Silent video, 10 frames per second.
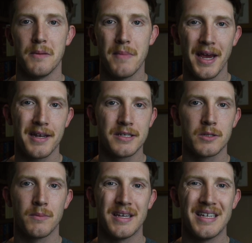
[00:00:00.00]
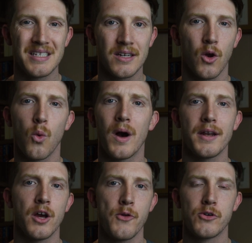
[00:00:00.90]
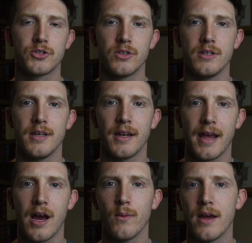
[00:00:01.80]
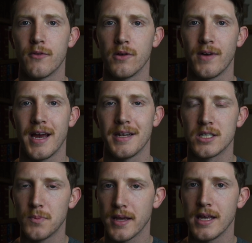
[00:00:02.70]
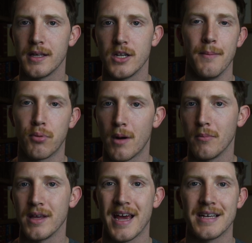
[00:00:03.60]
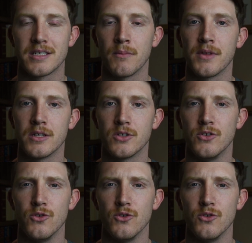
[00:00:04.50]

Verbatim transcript: the mechanism isn't quite understood yet. However, if I had to speculate, it probably has something to